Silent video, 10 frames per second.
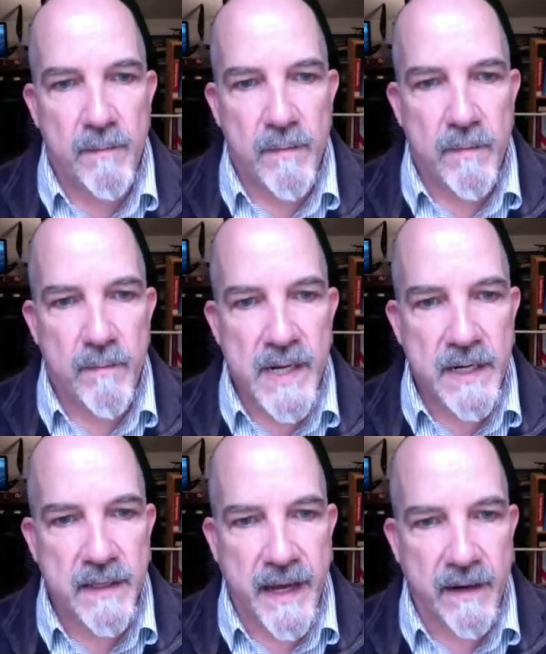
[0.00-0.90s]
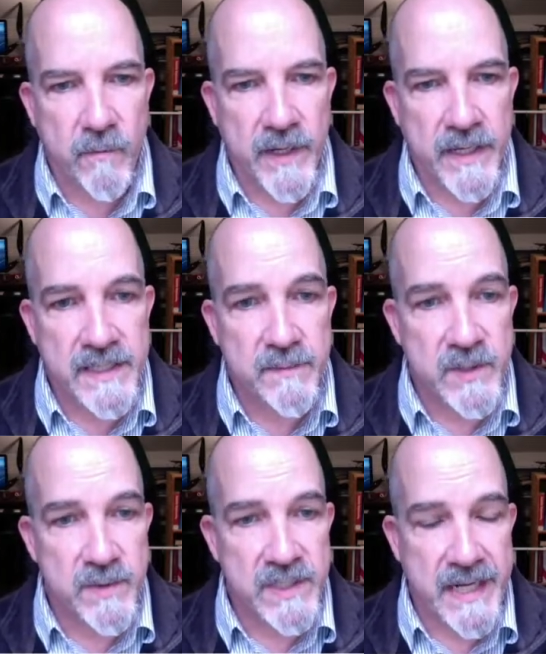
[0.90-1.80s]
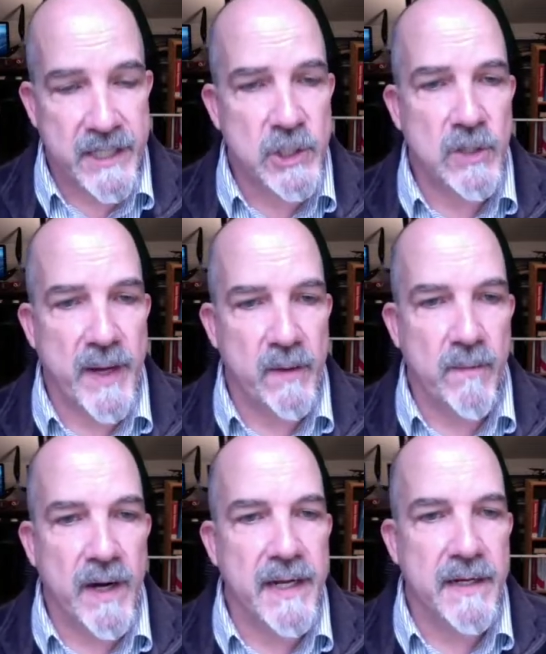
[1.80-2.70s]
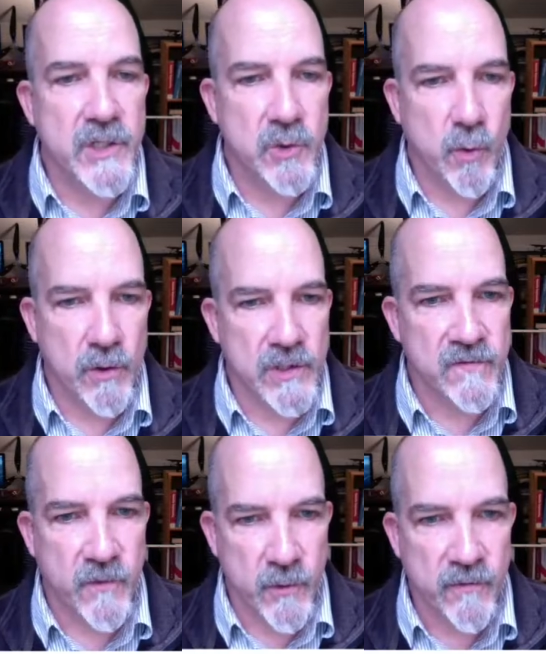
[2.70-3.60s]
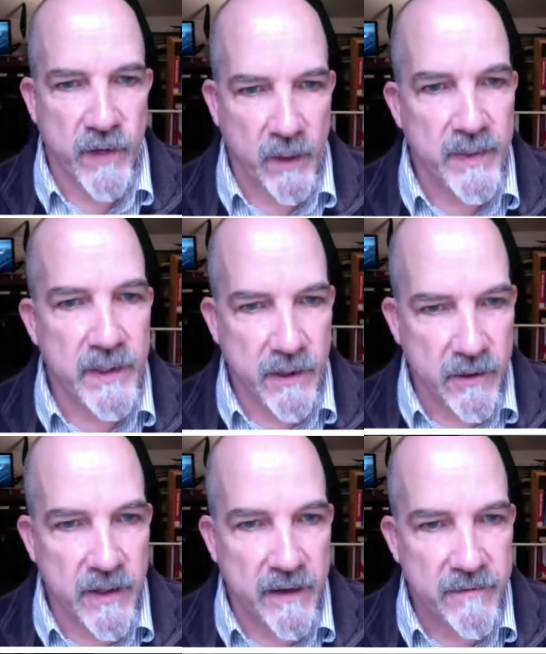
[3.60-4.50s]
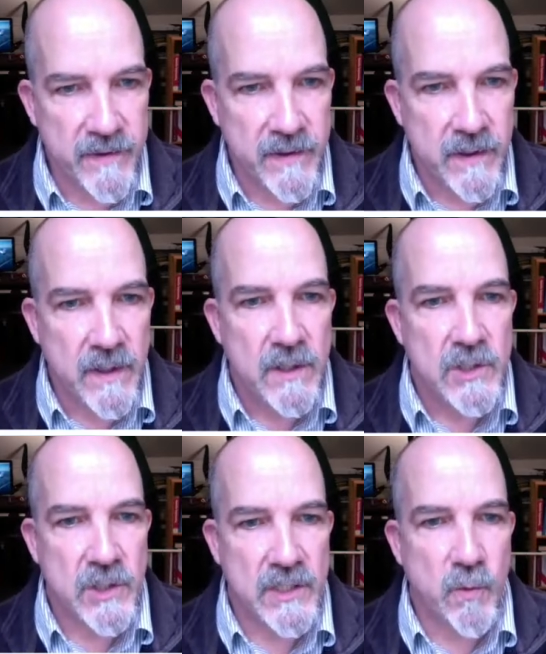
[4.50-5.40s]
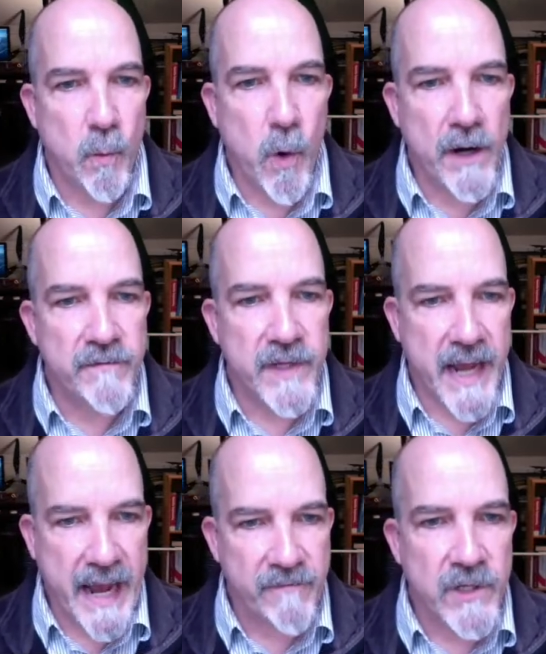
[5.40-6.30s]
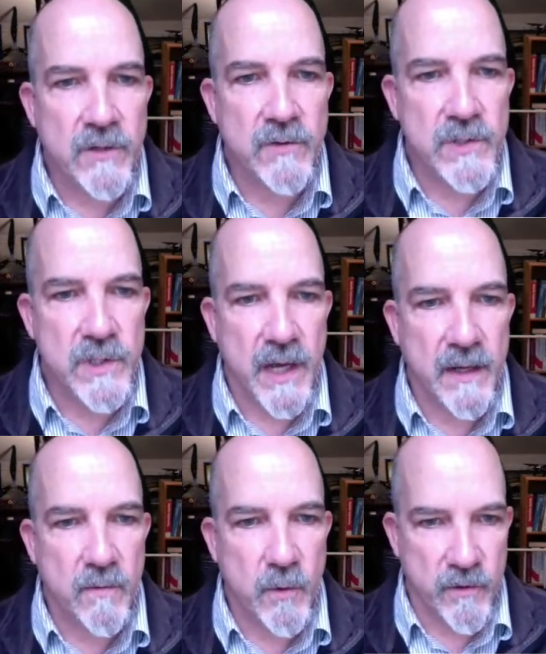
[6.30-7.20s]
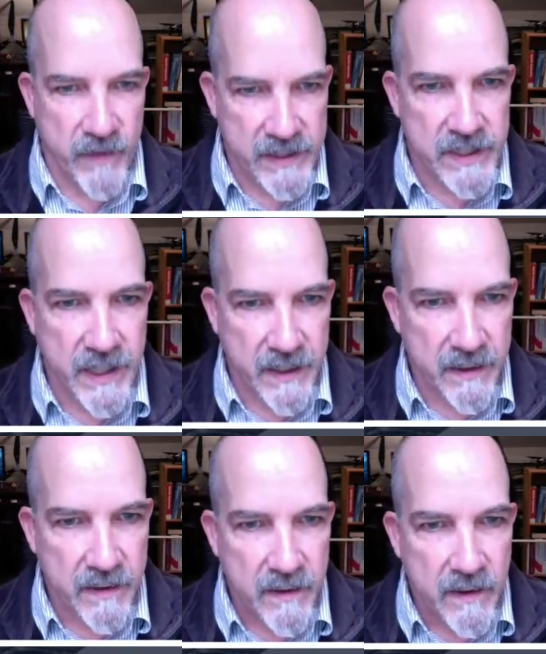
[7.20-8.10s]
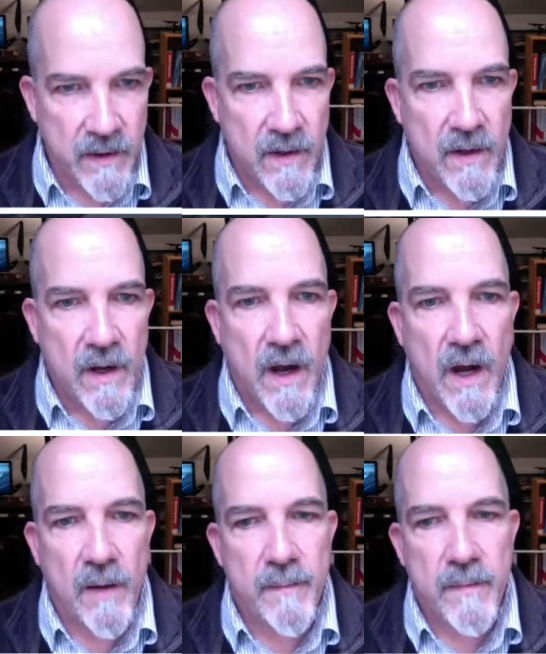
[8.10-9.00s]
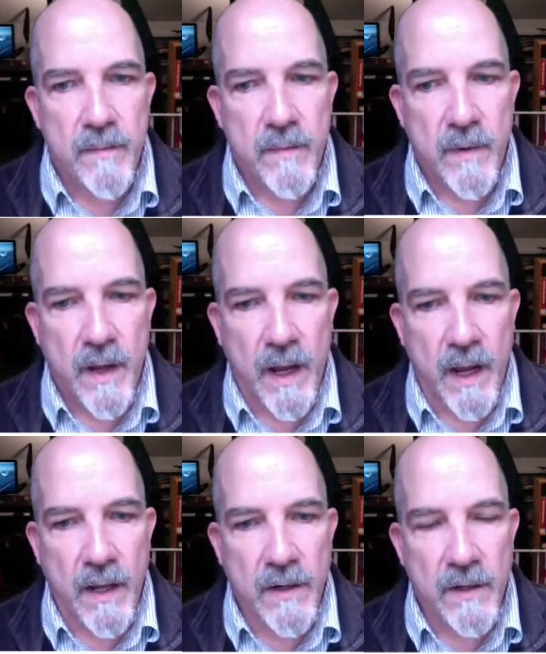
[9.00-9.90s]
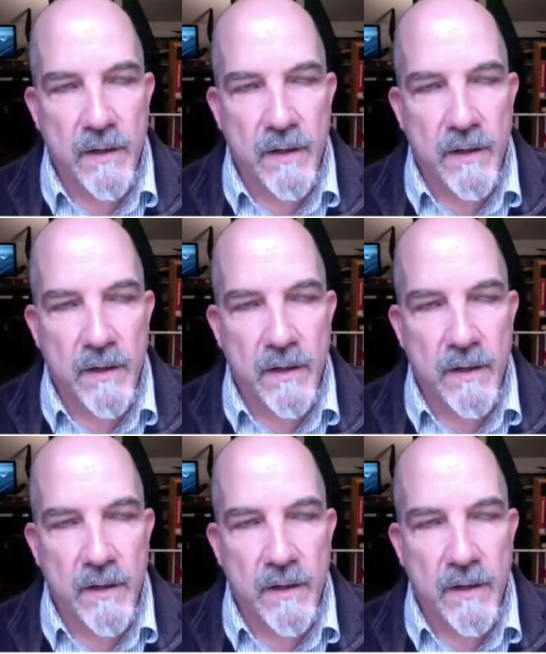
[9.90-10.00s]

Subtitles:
meaning that we can get some substantial amount of money towards further developing the aircraft. So that's one of the avenues that we're investigating. And